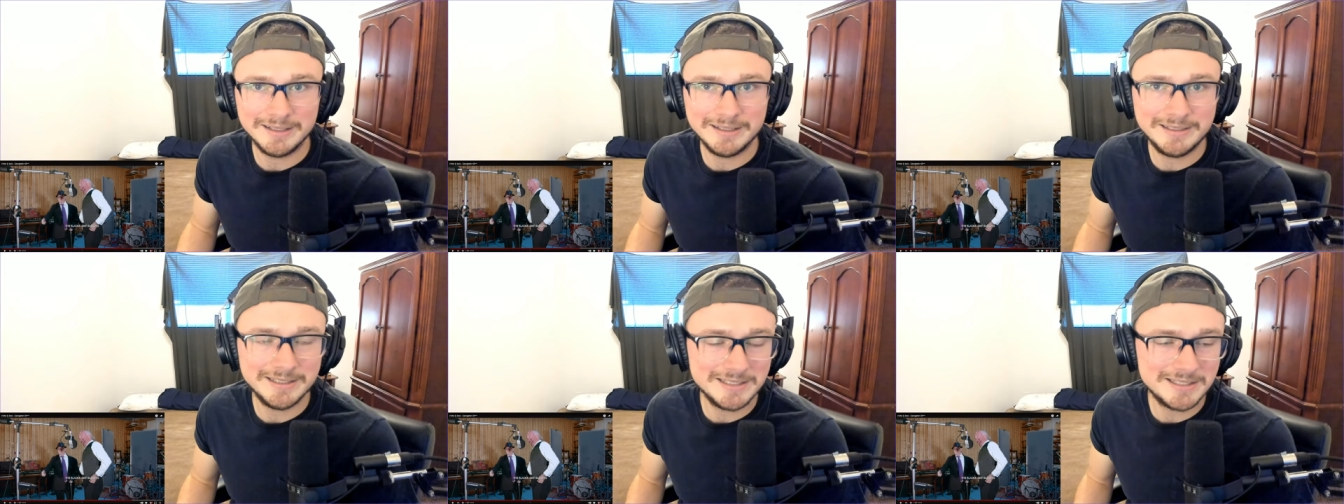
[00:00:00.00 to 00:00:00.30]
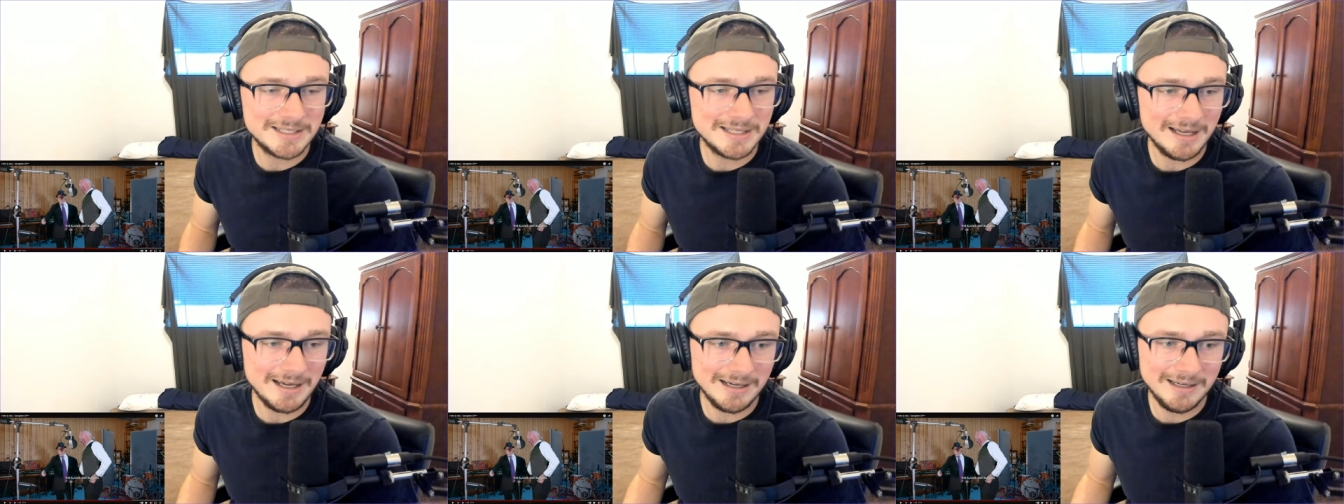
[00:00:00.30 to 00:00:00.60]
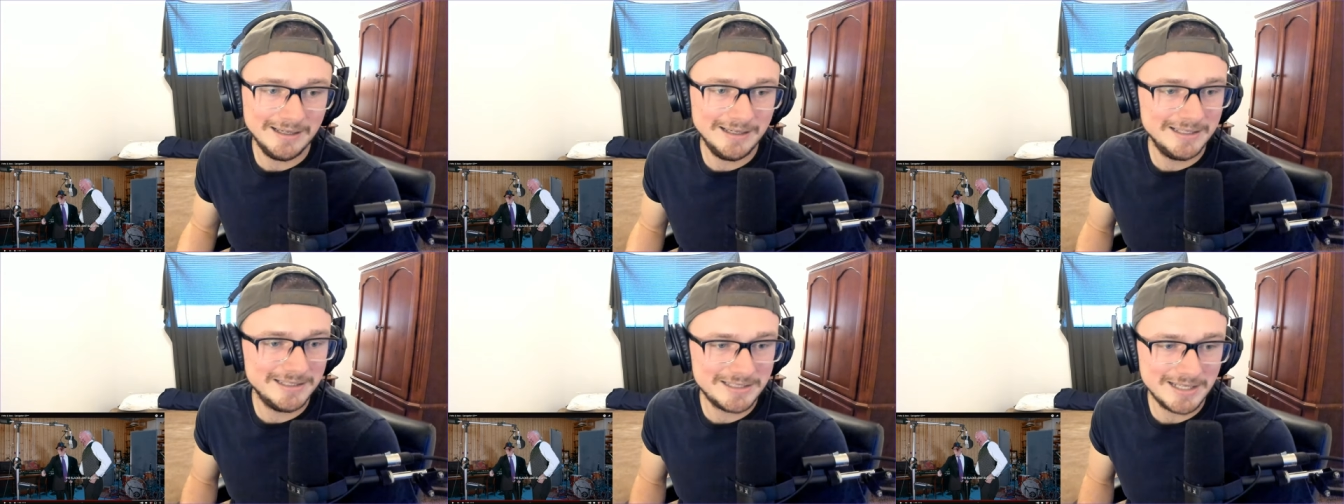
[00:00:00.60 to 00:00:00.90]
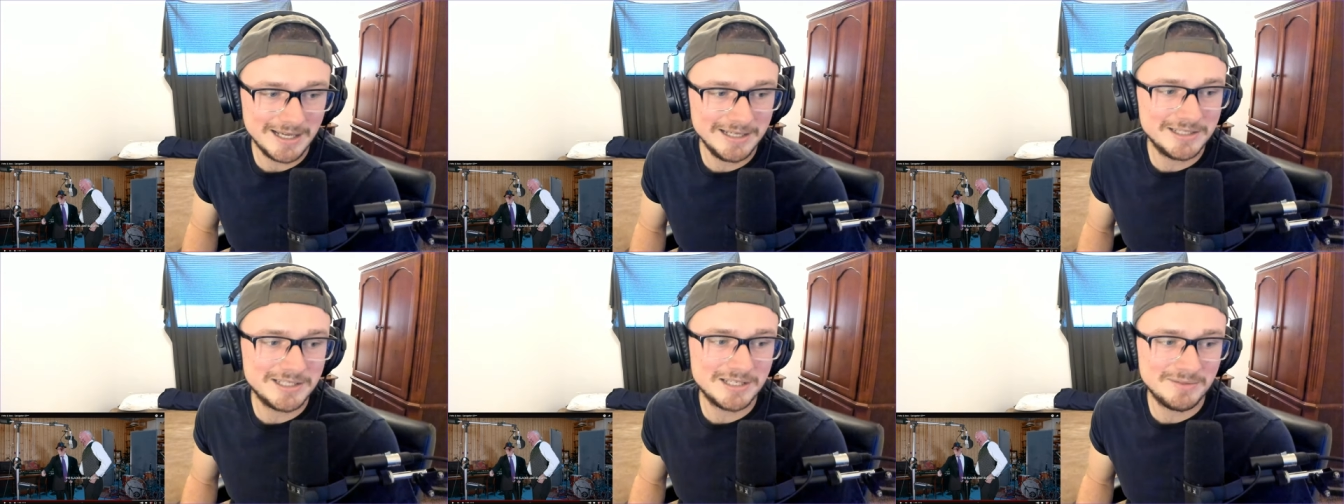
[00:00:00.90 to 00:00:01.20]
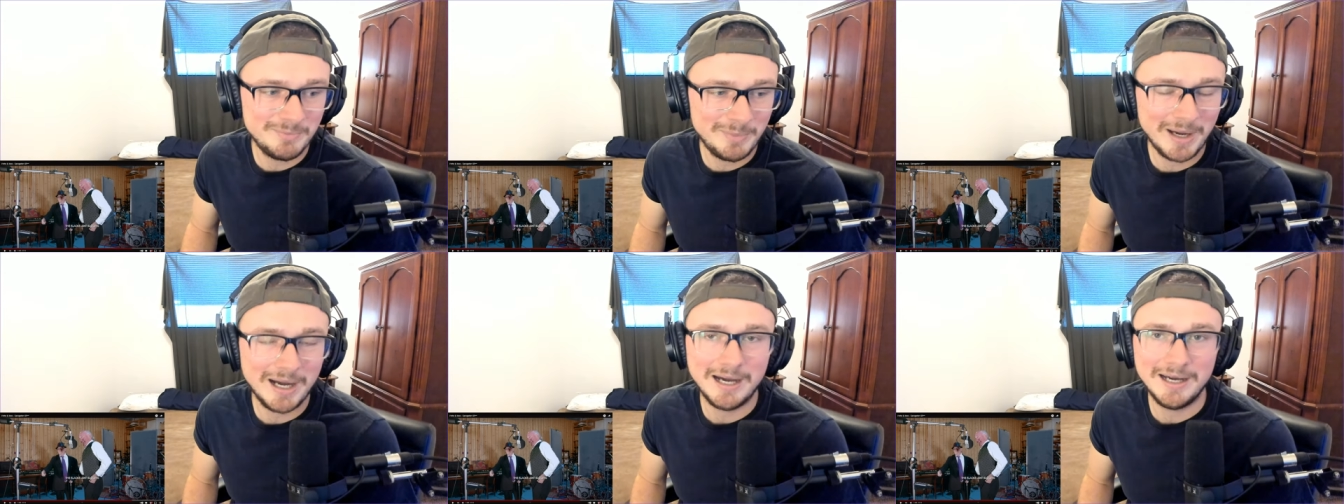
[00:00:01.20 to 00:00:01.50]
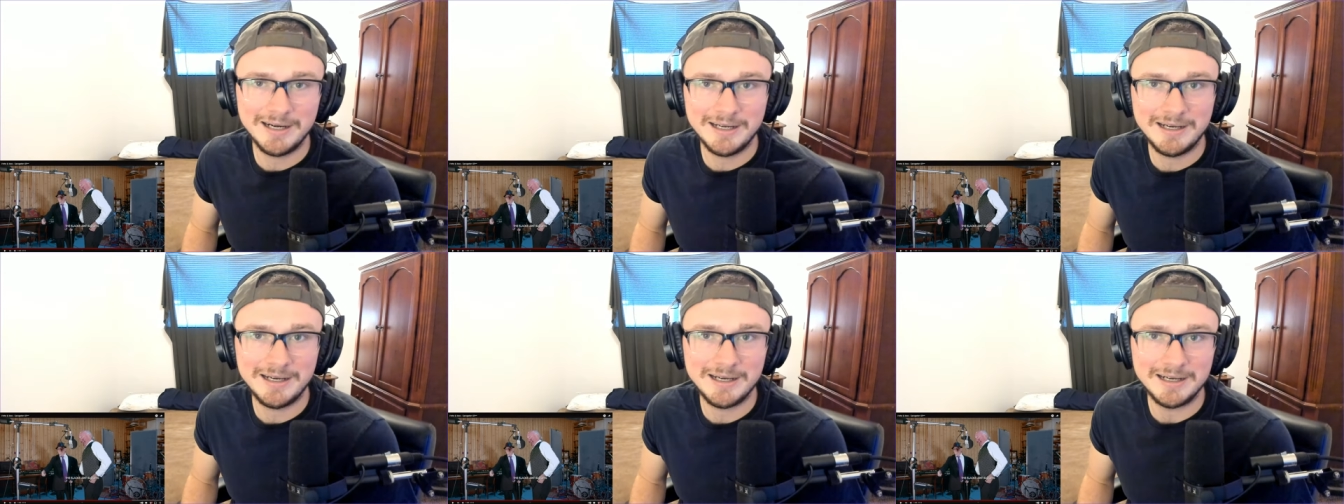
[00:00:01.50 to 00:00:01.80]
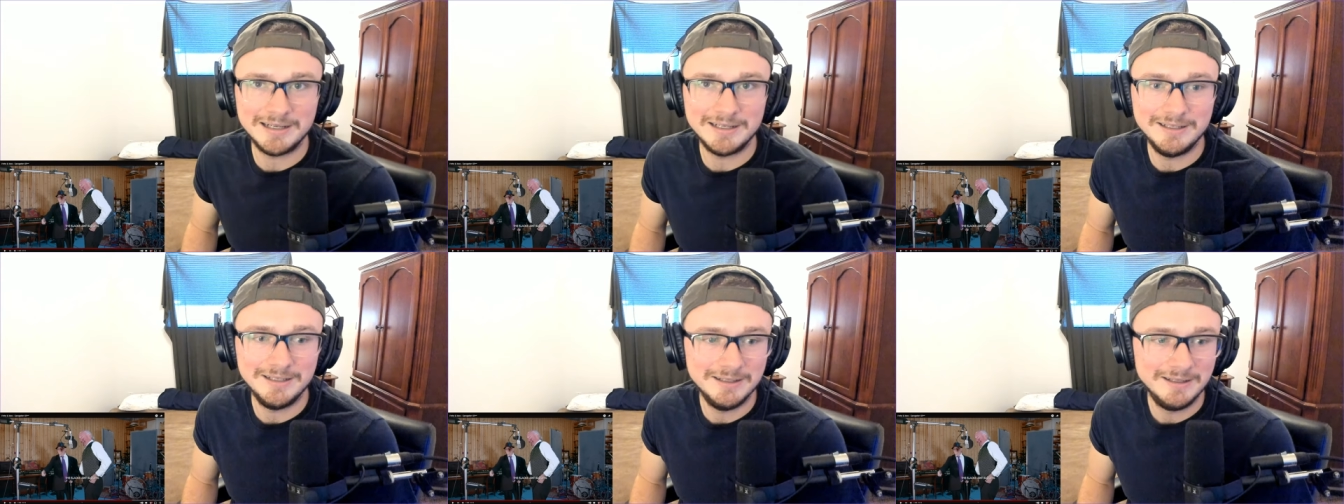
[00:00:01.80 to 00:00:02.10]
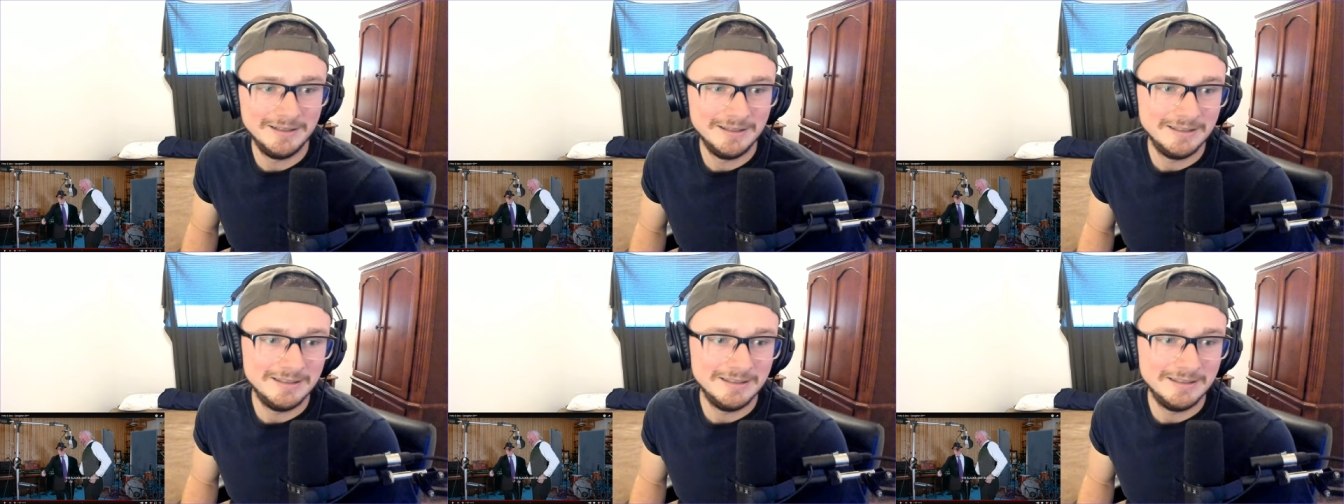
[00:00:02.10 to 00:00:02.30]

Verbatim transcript: Like it's spot on.